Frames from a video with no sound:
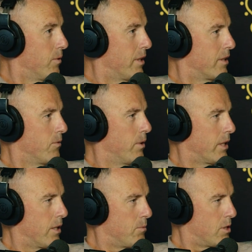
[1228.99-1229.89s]
When
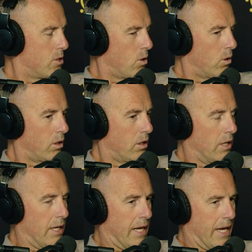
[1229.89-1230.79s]
it comes to solar,
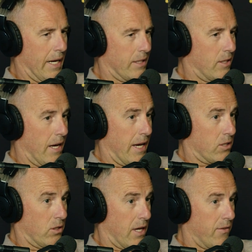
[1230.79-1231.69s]
and I
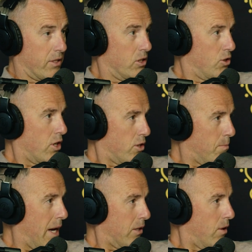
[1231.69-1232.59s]
actually have a construction
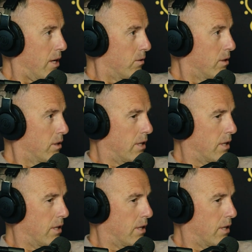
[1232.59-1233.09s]
background.